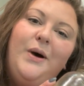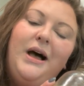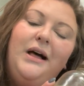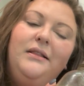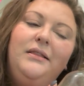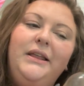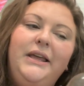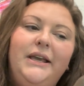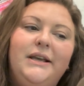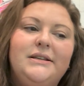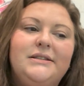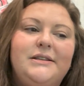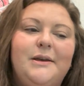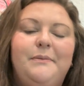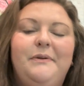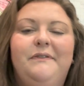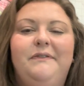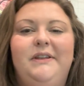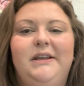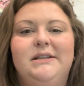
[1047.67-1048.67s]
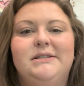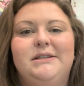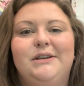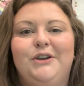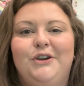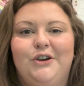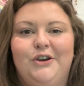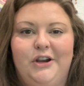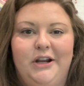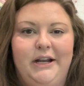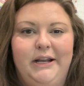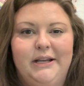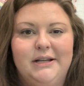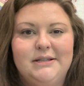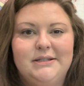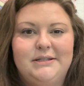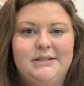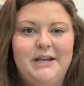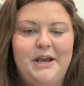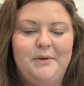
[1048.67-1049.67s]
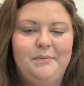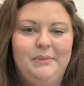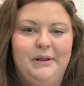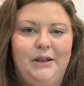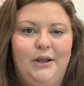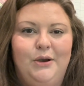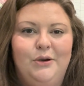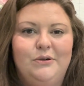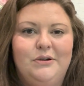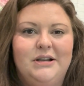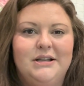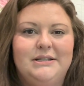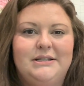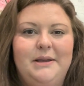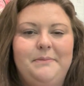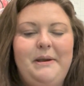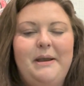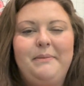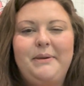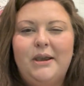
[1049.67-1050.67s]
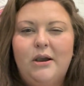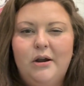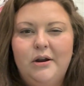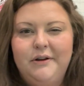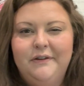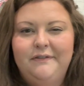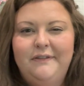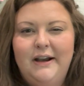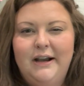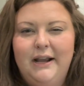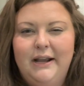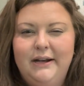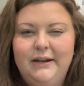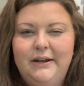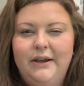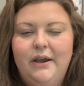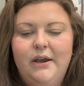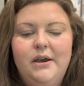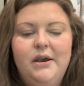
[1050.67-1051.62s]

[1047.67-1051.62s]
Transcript: I'll link some of these ingredients down below because they might be hard to find.